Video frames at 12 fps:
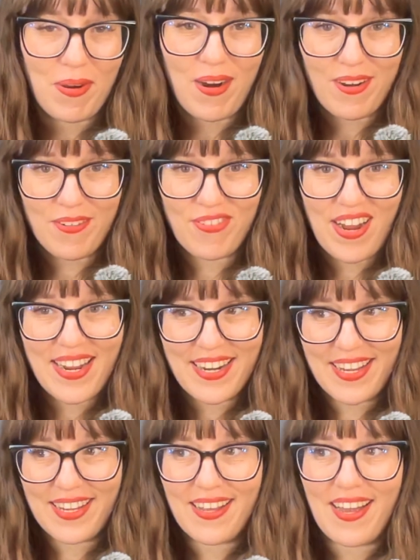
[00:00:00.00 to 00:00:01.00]
part of
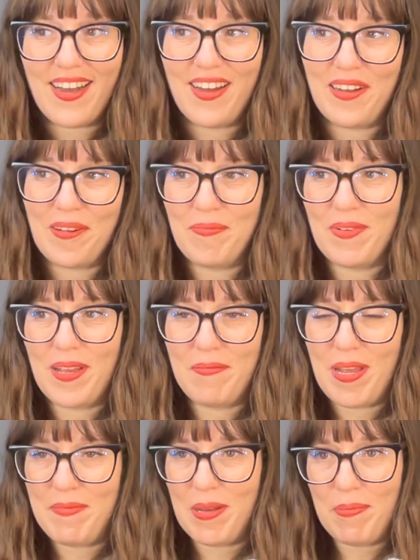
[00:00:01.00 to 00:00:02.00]
writing, and
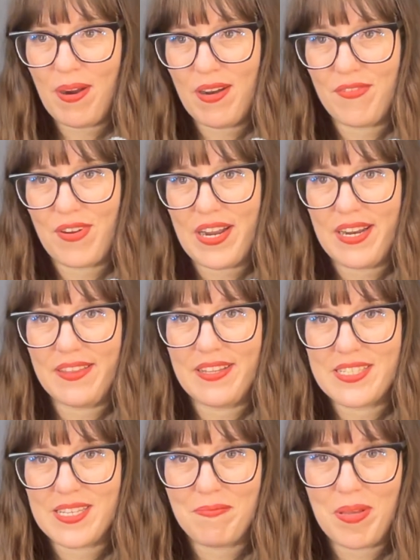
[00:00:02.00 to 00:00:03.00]
maybe a part of writing
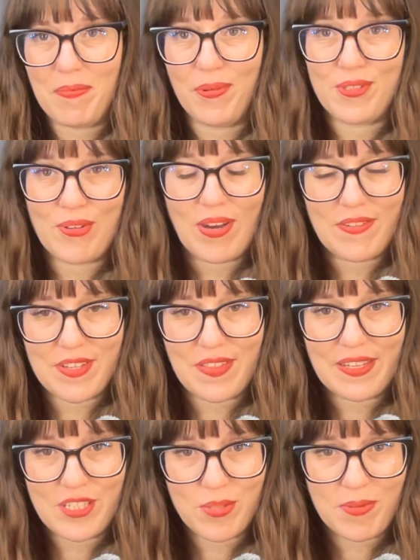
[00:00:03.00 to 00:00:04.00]
that some people don't have to
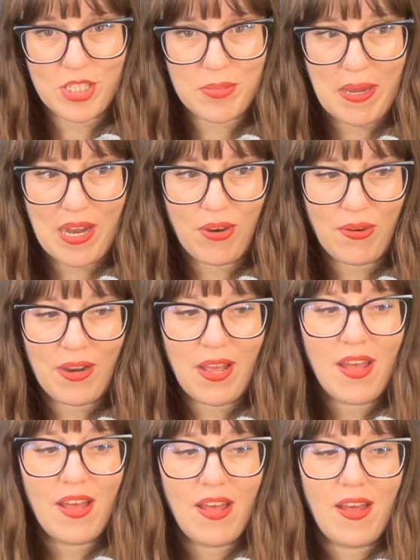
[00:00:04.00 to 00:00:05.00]
think too much about,
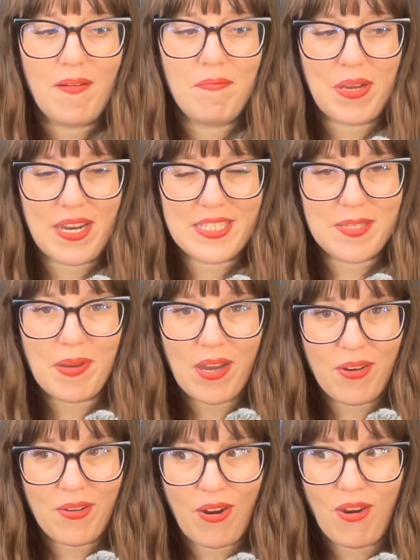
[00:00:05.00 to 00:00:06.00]
but it's
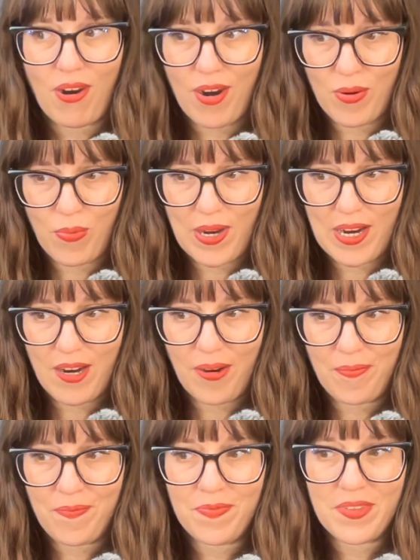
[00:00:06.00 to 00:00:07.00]
about
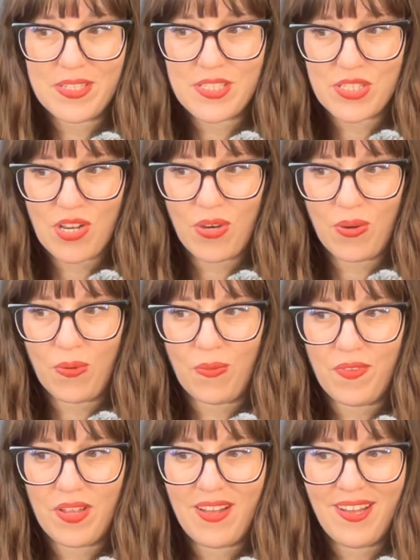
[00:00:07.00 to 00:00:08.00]
hardware.
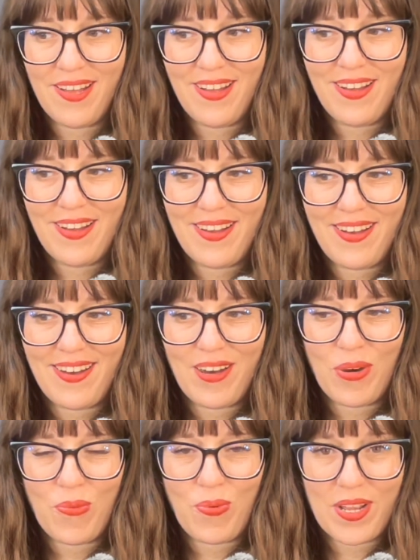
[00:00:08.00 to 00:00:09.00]
So
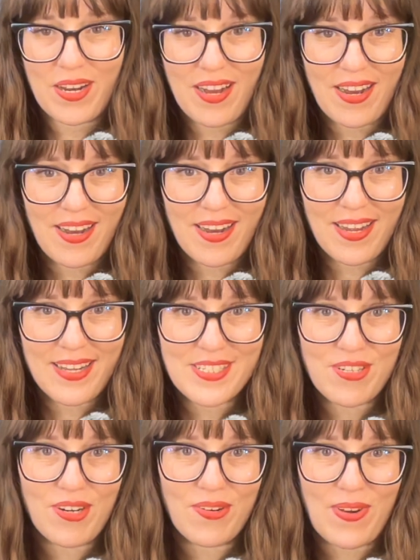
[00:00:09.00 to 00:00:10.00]
When I
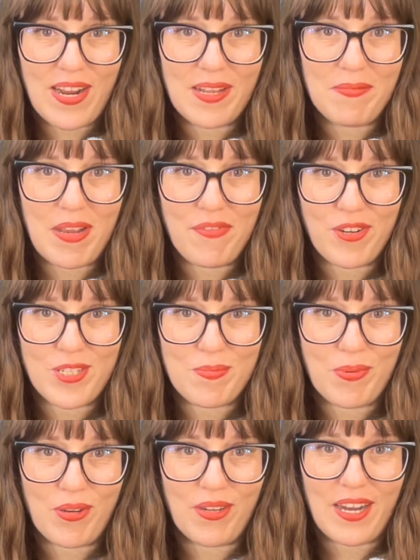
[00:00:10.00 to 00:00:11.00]
started writing my
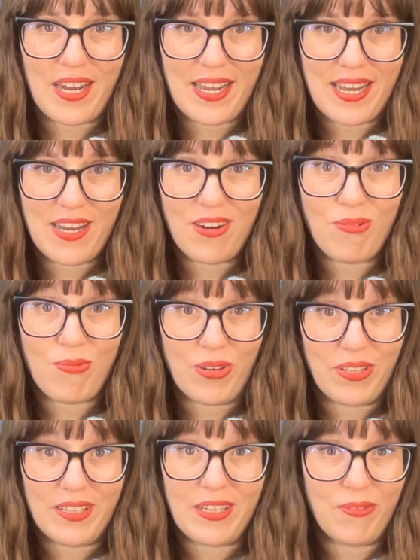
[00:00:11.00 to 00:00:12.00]
first book, I had a
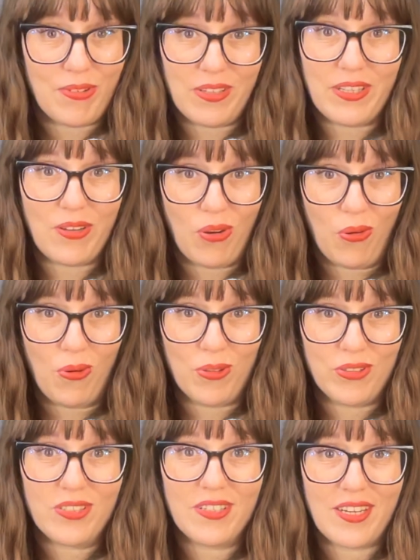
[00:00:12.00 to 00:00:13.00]
really, really
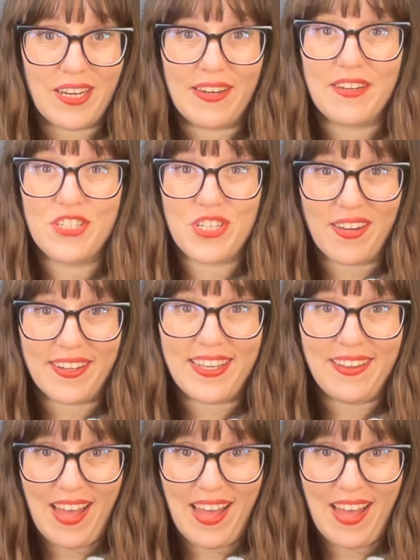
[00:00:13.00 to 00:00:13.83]
old, kind of junky